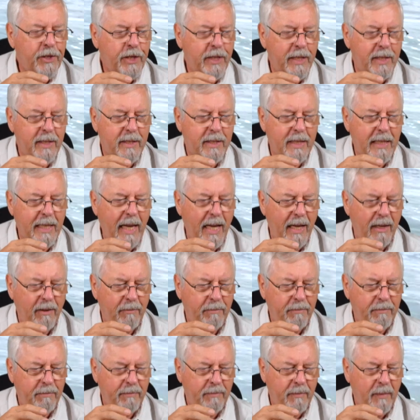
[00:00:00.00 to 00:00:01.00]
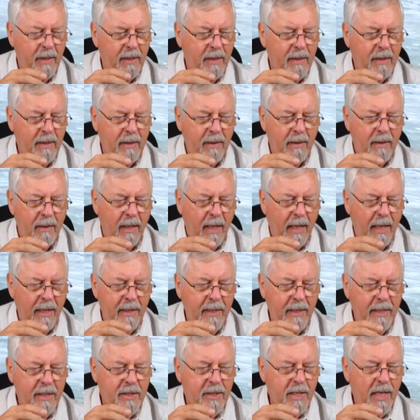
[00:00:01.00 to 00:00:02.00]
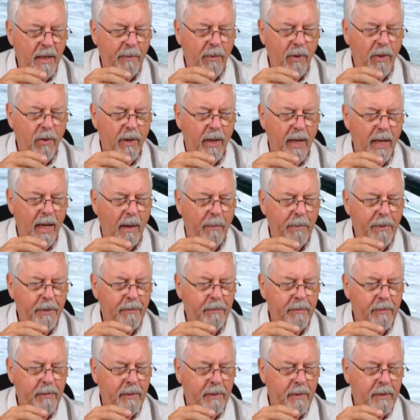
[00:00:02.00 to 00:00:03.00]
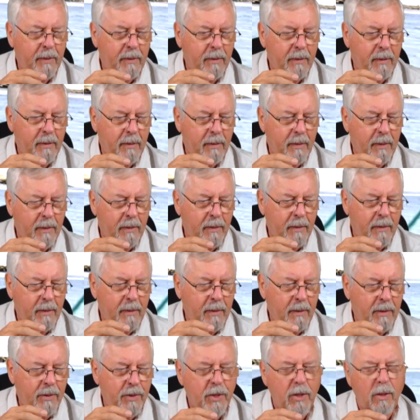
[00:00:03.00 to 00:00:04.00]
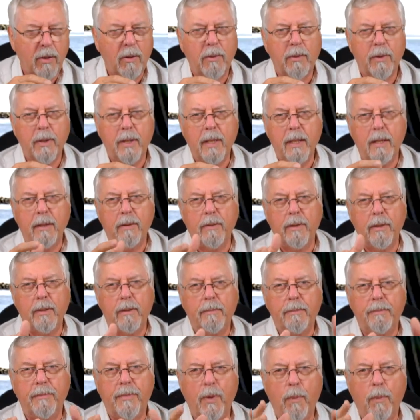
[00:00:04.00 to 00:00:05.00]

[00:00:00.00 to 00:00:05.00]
hits again. And this time I hook up. So the